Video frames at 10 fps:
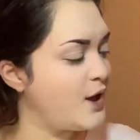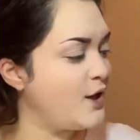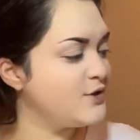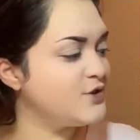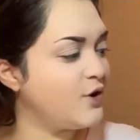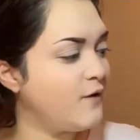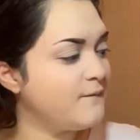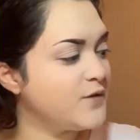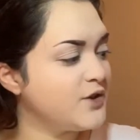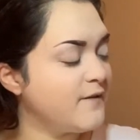So
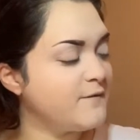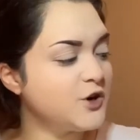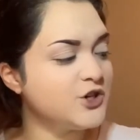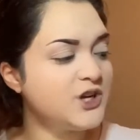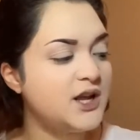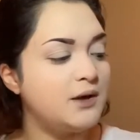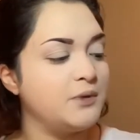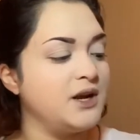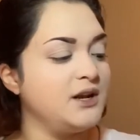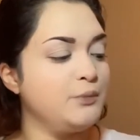for the first shade, I'm
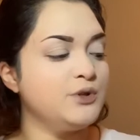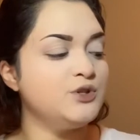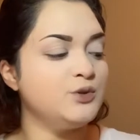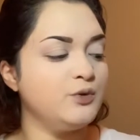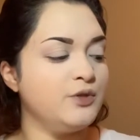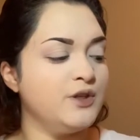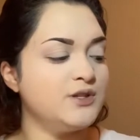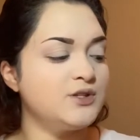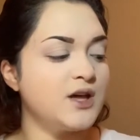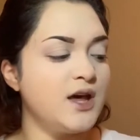gonna dip into
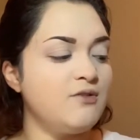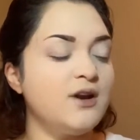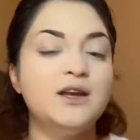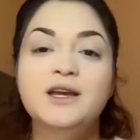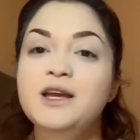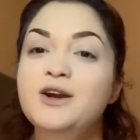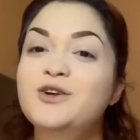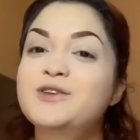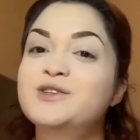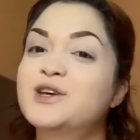this guy right here.
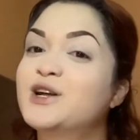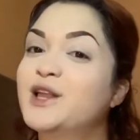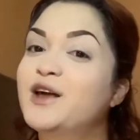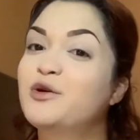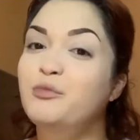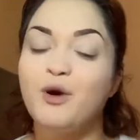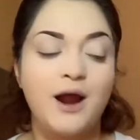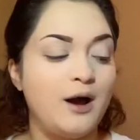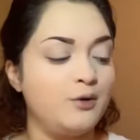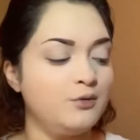This is like a lighter
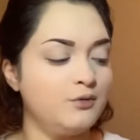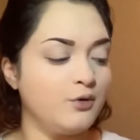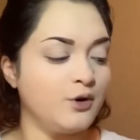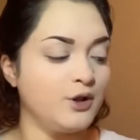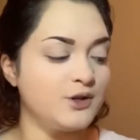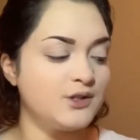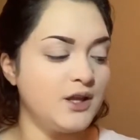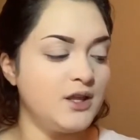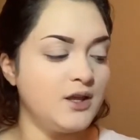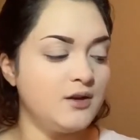brown, or looks
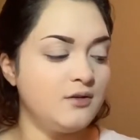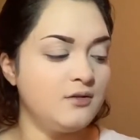like it.